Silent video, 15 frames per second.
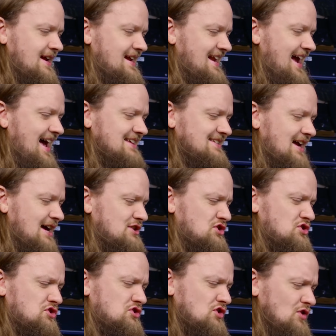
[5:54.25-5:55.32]
It has a
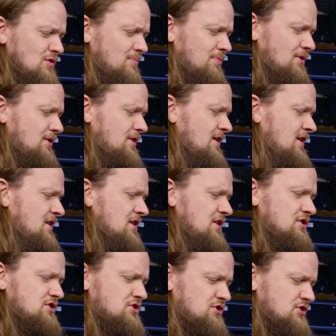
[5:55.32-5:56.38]
super,
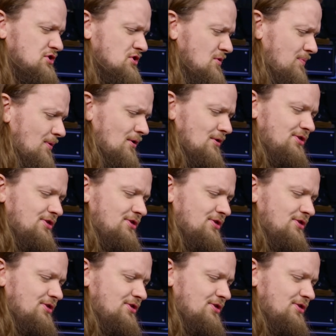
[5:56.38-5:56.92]
super